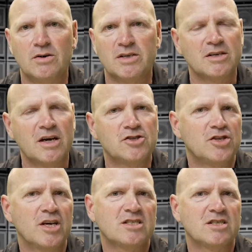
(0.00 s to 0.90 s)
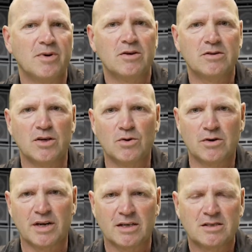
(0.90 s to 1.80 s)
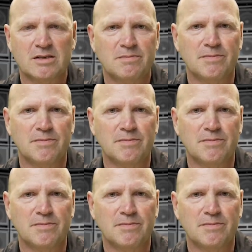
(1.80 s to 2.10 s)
you know, it's not just about the order desk.